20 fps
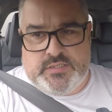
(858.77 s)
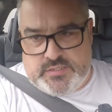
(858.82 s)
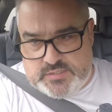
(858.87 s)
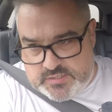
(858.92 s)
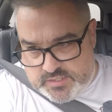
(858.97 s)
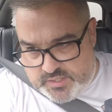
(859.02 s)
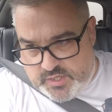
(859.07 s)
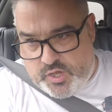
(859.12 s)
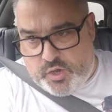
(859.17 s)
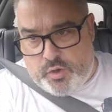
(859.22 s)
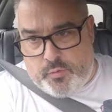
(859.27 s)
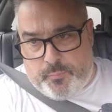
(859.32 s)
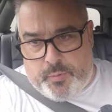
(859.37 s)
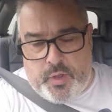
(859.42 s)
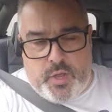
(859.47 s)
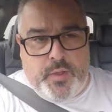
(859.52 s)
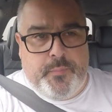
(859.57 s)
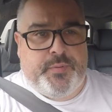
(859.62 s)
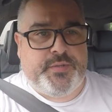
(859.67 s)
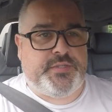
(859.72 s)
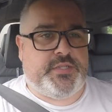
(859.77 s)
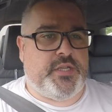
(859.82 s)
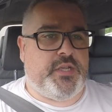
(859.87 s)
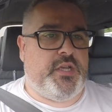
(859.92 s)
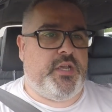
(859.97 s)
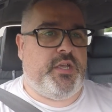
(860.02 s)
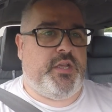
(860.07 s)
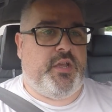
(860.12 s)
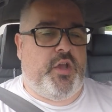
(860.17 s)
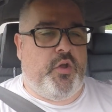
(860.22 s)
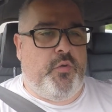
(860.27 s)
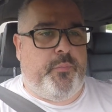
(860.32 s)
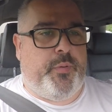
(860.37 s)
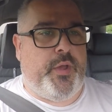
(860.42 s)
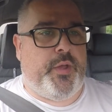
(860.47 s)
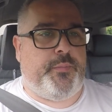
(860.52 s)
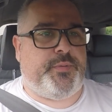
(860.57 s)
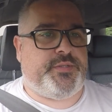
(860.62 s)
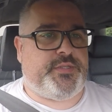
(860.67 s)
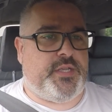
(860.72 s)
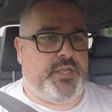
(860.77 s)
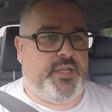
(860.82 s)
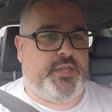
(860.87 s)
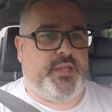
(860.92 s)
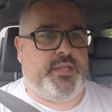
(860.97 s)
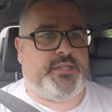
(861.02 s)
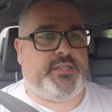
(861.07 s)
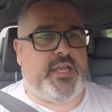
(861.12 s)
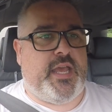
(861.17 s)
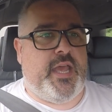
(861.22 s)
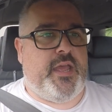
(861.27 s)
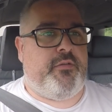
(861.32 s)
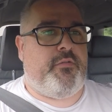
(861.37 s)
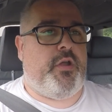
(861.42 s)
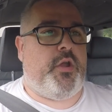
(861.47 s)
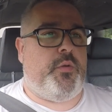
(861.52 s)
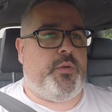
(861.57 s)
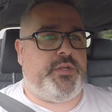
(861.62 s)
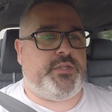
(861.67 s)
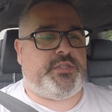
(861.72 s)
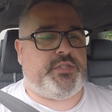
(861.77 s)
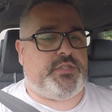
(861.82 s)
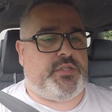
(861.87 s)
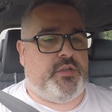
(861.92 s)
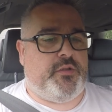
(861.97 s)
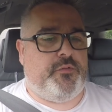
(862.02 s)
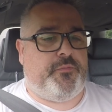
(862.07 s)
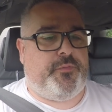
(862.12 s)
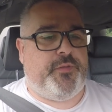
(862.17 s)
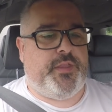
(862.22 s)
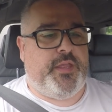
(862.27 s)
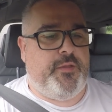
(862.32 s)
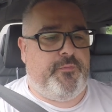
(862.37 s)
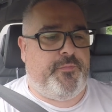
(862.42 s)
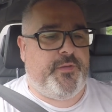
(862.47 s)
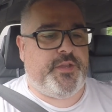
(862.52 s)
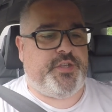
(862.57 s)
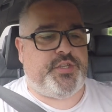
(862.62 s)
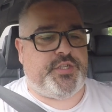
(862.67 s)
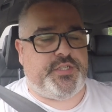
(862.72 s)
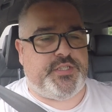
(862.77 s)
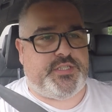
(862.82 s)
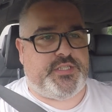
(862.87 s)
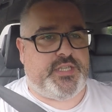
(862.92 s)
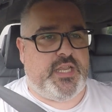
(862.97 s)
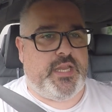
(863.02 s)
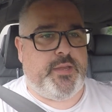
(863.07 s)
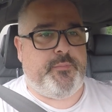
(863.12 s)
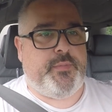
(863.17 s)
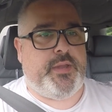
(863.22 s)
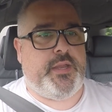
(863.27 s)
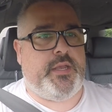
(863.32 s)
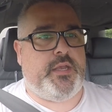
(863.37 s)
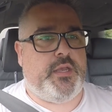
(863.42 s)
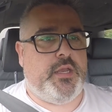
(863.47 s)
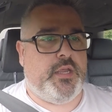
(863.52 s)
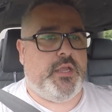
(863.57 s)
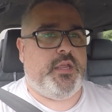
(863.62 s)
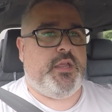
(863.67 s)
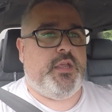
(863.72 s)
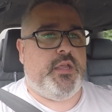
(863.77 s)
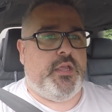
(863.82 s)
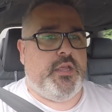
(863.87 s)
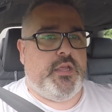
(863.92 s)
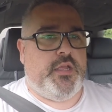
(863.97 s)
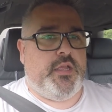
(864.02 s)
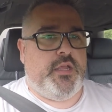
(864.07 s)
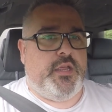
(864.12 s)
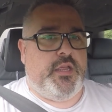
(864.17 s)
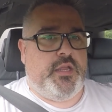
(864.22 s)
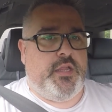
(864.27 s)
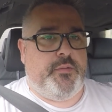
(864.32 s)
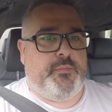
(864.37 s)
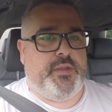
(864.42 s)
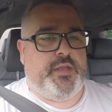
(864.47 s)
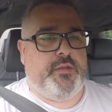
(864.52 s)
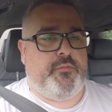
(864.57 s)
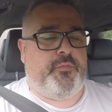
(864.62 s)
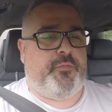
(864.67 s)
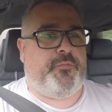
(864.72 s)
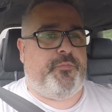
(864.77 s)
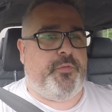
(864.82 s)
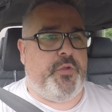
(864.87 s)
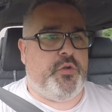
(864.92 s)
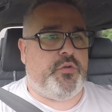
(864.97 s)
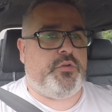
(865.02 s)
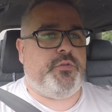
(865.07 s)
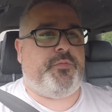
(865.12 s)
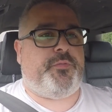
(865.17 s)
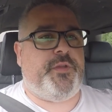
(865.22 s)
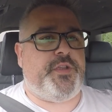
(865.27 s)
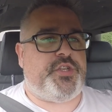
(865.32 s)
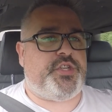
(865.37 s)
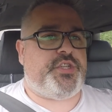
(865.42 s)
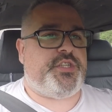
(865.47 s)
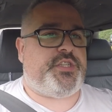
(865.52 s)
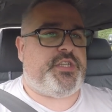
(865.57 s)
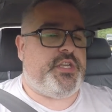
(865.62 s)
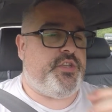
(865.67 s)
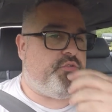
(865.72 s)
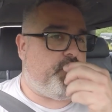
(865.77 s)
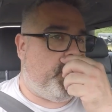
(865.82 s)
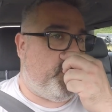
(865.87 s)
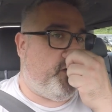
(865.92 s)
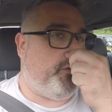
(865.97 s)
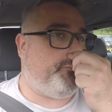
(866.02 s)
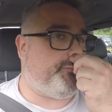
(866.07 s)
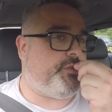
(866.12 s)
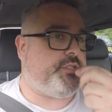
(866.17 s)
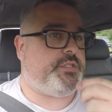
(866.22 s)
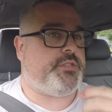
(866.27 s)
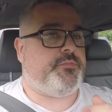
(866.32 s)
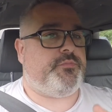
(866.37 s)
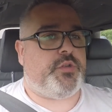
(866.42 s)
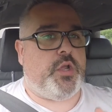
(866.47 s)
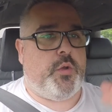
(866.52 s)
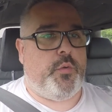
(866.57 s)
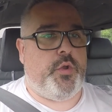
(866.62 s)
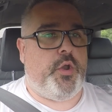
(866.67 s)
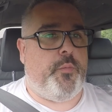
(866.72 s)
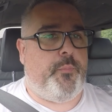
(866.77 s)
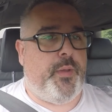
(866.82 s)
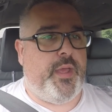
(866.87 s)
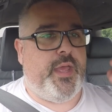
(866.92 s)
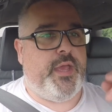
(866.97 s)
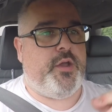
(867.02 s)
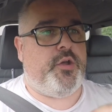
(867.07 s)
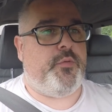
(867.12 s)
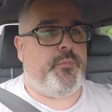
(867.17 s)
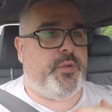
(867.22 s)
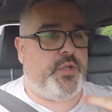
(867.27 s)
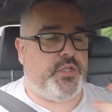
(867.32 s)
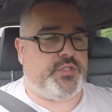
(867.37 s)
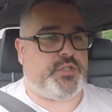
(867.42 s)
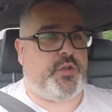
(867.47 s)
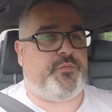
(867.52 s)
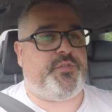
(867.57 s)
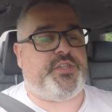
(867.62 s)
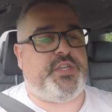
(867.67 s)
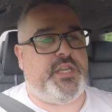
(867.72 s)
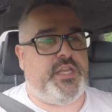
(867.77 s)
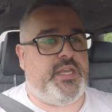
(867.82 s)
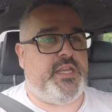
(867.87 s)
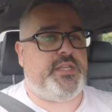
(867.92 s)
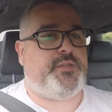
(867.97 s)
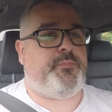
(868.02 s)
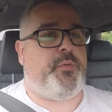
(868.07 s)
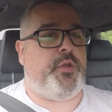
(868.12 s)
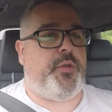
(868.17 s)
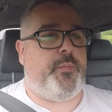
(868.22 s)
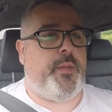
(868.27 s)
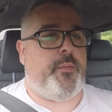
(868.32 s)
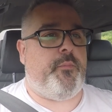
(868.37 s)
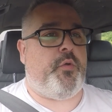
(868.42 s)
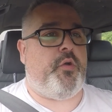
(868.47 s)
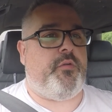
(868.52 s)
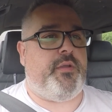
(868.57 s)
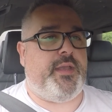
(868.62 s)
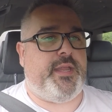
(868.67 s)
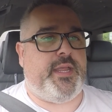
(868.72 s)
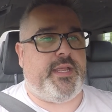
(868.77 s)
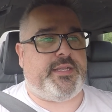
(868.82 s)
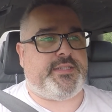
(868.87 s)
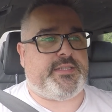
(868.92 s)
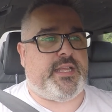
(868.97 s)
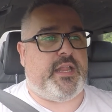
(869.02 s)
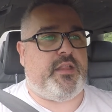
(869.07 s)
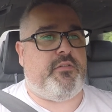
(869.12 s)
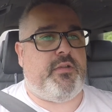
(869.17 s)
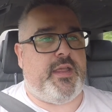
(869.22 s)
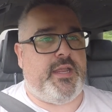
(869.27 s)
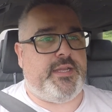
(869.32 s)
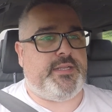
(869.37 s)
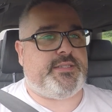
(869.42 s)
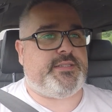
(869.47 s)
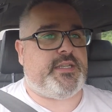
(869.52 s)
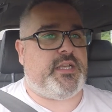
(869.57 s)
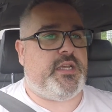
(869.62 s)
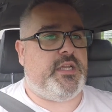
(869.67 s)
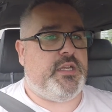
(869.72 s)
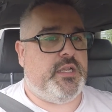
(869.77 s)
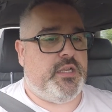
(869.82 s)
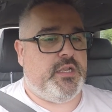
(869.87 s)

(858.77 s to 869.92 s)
And the whole purpose of this Aero is for the efficiency. I mean the fuel efficiency drops going up a hill because obviously you need to put a bit more in the accelerator,